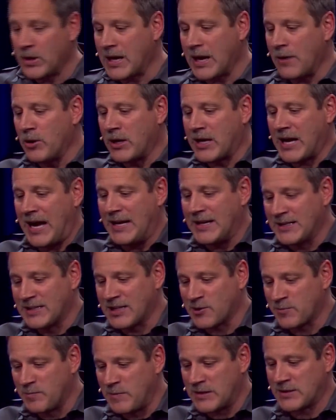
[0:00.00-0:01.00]
We, we
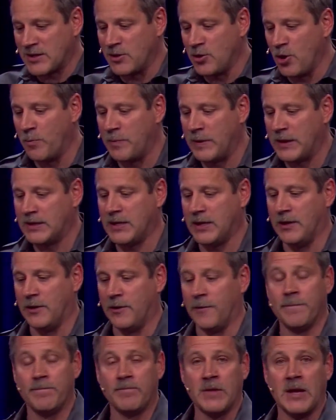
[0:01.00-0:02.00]
kind of dismiss it, no big
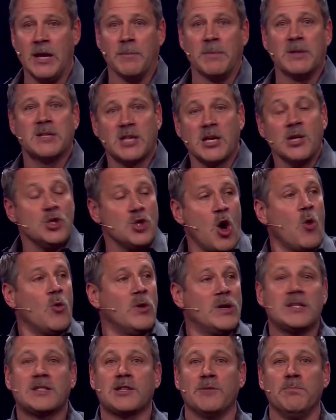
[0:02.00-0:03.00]
deal. But see,
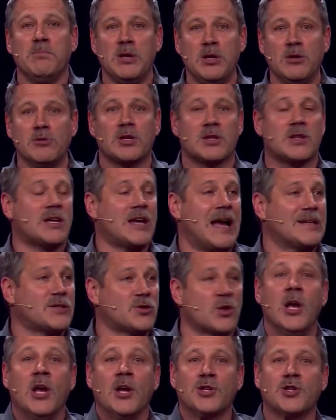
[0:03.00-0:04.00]
no one is immune to the
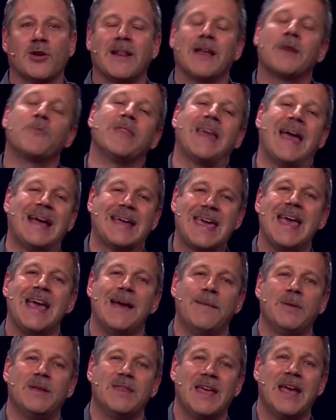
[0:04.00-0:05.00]
consequences. So you're like, Well, that
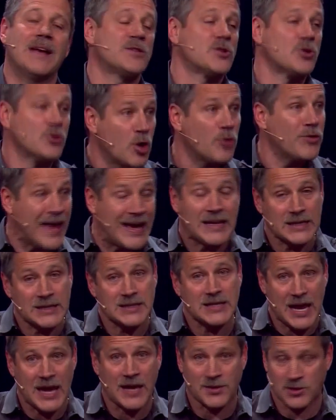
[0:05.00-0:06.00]
can't be the answer. No,
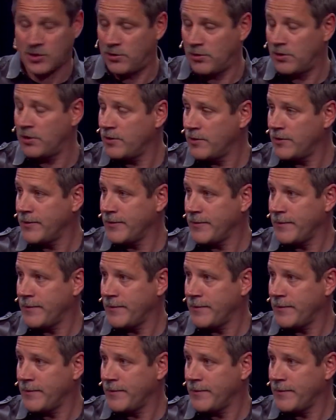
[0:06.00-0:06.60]
that is the answer.